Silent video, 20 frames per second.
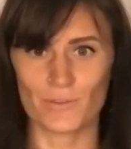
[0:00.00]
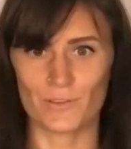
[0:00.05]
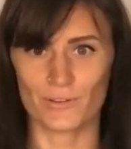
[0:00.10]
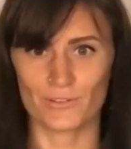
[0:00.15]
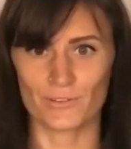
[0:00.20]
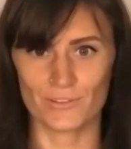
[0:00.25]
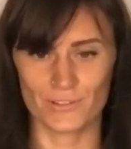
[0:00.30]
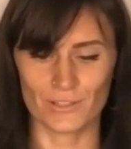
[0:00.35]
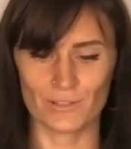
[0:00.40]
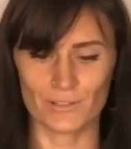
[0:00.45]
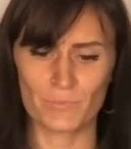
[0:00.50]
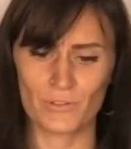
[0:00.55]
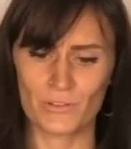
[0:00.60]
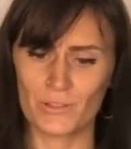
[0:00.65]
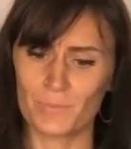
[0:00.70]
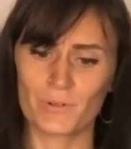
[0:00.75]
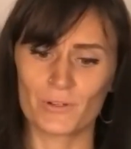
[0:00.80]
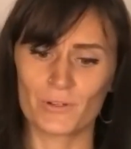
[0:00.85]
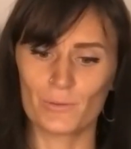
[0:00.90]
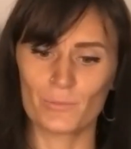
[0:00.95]
your
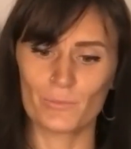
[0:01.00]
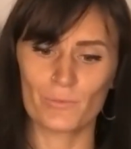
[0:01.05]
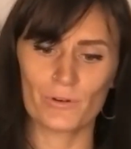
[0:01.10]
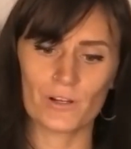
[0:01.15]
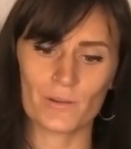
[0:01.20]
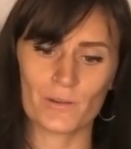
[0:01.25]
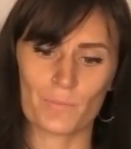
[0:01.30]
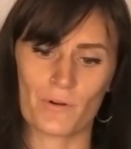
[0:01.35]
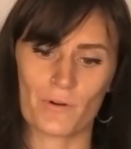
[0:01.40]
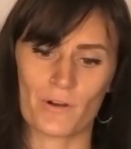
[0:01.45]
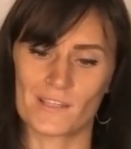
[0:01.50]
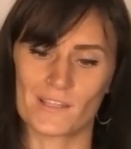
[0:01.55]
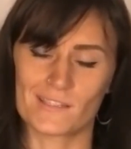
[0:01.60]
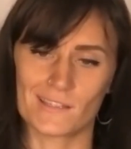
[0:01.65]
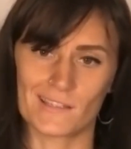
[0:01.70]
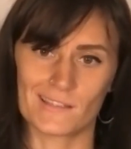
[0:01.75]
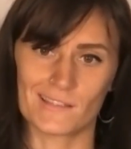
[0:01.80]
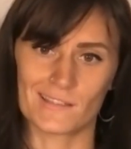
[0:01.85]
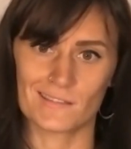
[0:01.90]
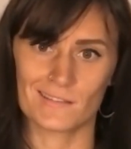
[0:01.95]
typical work
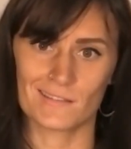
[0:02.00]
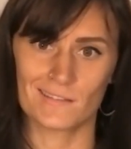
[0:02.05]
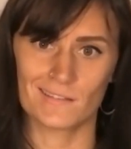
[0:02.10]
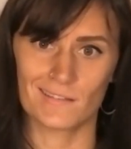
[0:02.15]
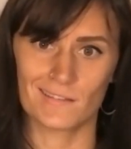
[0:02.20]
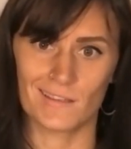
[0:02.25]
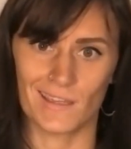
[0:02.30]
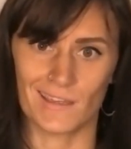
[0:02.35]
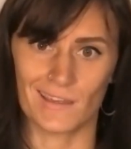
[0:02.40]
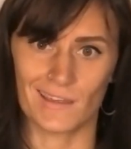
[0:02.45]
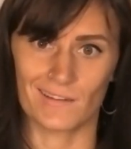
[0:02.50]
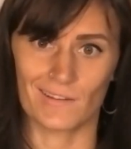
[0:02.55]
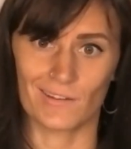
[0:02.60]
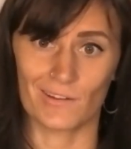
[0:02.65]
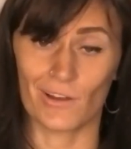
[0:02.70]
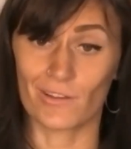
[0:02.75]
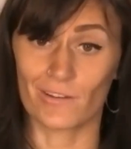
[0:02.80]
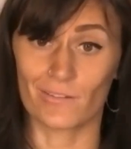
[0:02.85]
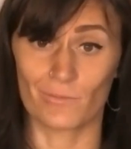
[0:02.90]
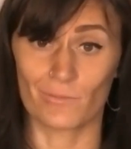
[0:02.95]
process
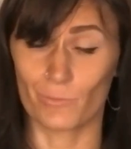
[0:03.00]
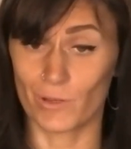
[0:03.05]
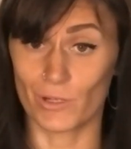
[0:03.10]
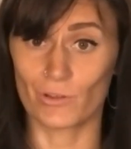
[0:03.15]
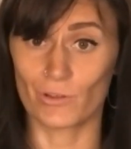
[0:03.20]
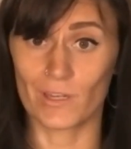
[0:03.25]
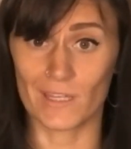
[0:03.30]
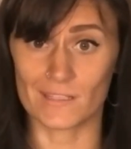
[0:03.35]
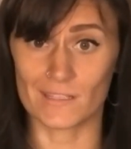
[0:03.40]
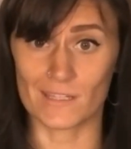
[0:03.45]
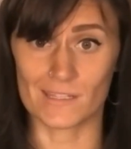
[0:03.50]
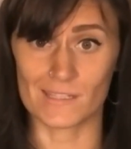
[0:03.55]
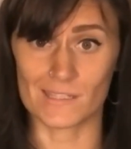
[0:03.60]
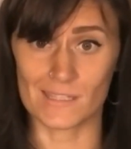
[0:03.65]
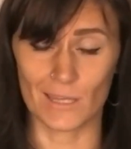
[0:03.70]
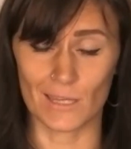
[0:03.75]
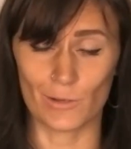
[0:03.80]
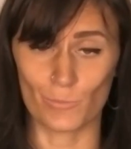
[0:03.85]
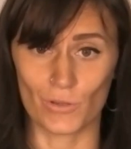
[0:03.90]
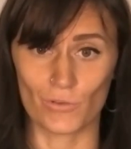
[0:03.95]
on when you get an
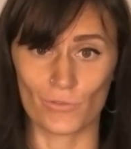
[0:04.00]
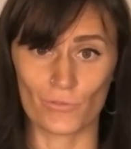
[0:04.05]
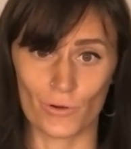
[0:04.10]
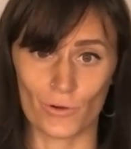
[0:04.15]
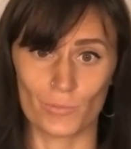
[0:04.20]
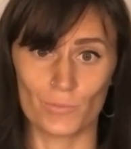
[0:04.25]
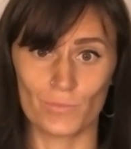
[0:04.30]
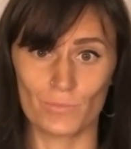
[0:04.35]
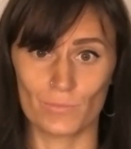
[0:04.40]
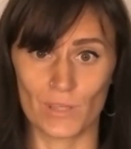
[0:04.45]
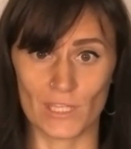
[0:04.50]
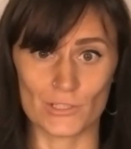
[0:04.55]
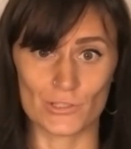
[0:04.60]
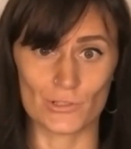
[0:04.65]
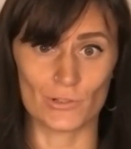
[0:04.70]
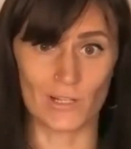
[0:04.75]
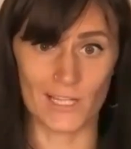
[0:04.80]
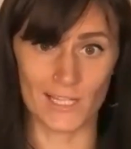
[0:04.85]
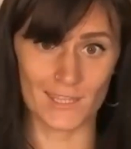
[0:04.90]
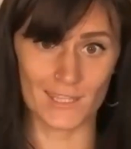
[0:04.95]
assignment, from that
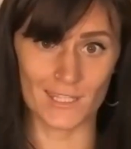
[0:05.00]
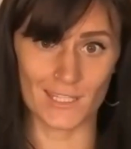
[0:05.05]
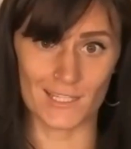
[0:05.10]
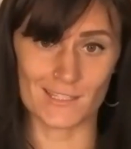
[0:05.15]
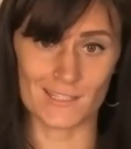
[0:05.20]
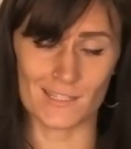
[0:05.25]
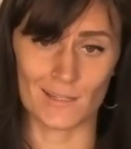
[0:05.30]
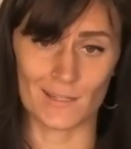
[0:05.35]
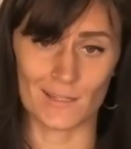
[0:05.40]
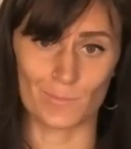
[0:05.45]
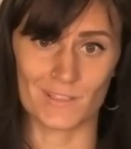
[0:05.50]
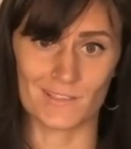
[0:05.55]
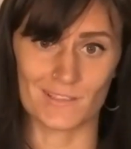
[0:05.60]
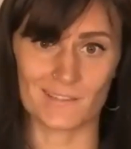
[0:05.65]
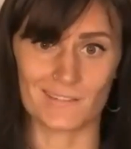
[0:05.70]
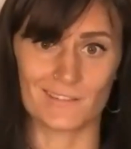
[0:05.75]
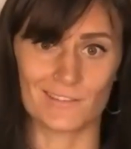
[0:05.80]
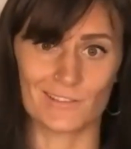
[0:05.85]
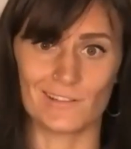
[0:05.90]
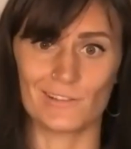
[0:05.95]
you land the assignment
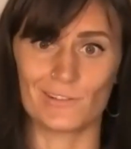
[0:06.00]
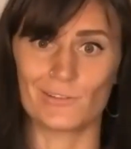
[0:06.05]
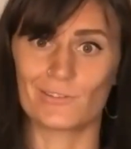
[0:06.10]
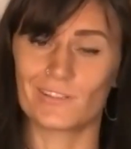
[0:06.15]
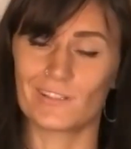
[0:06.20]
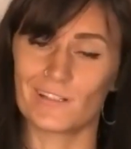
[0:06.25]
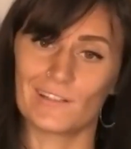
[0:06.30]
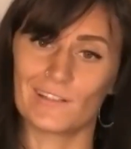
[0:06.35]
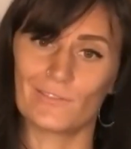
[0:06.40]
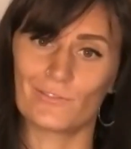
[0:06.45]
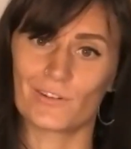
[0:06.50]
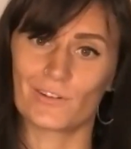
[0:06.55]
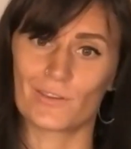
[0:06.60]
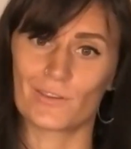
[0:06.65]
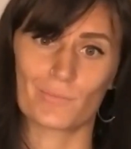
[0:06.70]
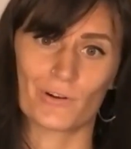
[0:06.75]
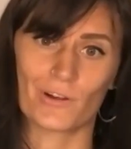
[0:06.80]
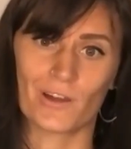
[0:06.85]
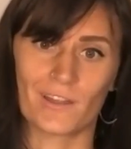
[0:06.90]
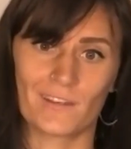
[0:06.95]
until you deliver the
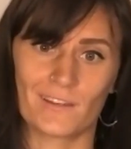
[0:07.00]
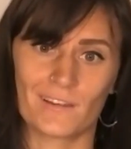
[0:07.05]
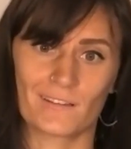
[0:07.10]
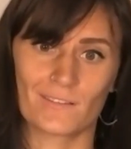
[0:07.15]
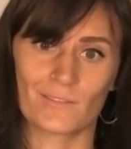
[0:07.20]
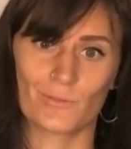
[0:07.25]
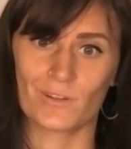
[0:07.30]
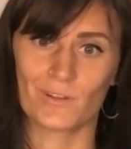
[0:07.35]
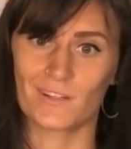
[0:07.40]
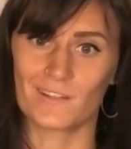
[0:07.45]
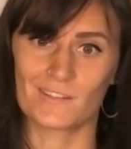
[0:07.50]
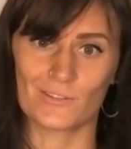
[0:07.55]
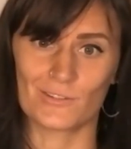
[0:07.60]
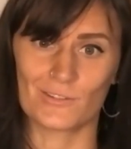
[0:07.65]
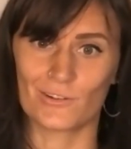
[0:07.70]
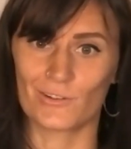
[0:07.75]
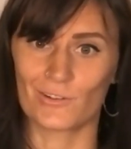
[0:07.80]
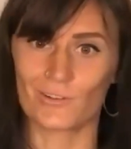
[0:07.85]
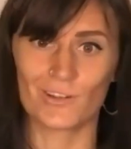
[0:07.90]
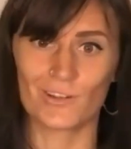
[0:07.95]
product? What is
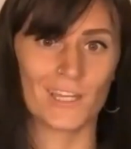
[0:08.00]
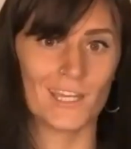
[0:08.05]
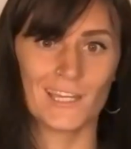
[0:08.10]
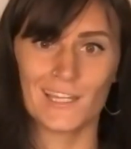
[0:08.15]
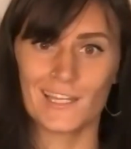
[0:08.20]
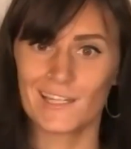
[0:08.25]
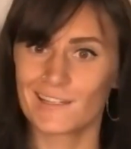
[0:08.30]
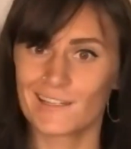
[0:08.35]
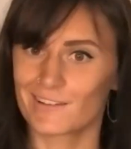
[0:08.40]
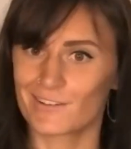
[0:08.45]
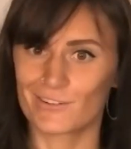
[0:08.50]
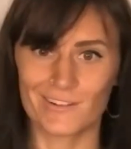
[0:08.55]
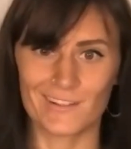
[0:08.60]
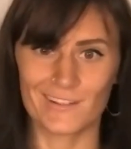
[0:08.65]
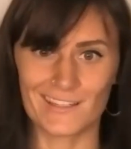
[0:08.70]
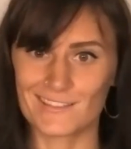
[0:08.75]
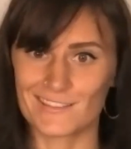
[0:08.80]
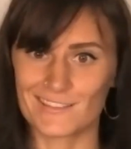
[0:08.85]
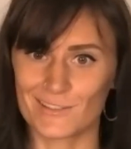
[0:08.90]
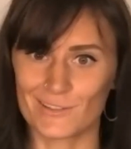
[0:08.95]
your
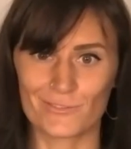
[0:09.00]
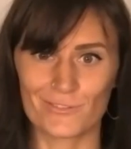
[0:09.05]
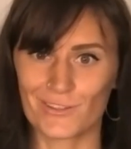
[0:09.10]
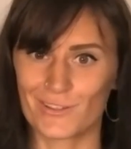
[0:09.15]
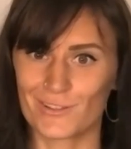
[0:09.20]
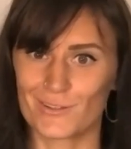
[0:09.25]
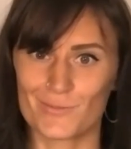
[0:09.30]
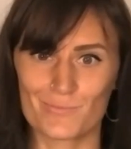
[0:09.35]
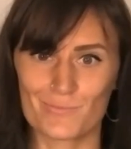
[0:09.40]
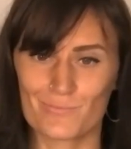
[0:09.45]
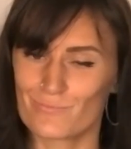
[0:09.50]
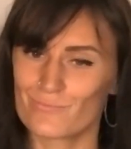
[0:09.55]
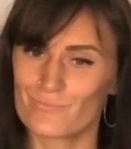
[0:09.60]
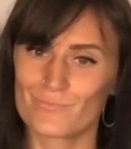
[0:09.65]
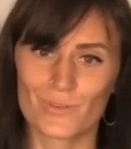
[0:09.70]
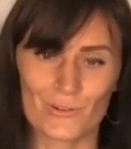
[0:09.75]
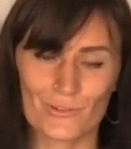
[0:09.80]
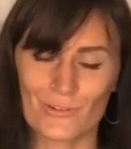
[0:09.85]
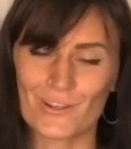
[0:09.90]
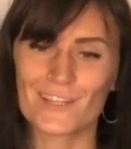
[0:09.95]
creative
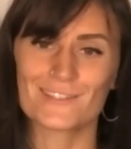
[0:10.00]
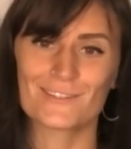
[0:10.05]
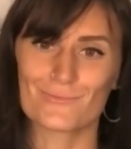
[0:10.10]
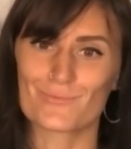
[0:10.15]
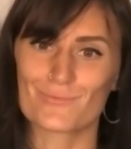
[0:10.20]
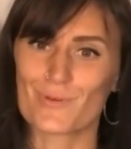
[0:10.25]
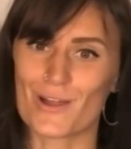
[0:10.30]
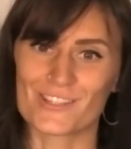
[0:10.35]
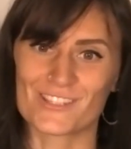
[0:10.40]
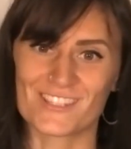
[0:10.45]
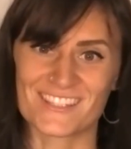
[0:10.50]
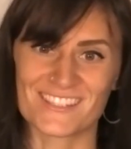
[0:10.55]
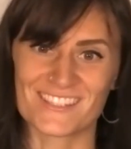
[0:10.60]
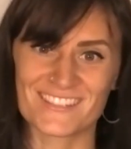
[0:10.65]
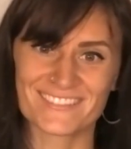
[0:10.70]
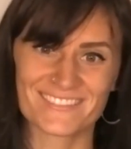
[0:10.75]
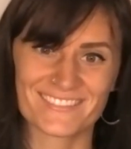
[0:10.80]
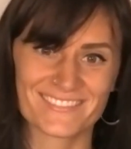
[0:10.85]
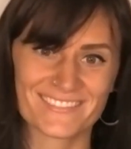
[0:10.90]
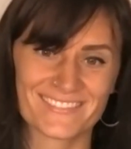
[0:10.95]
creative
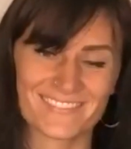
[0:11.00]
process?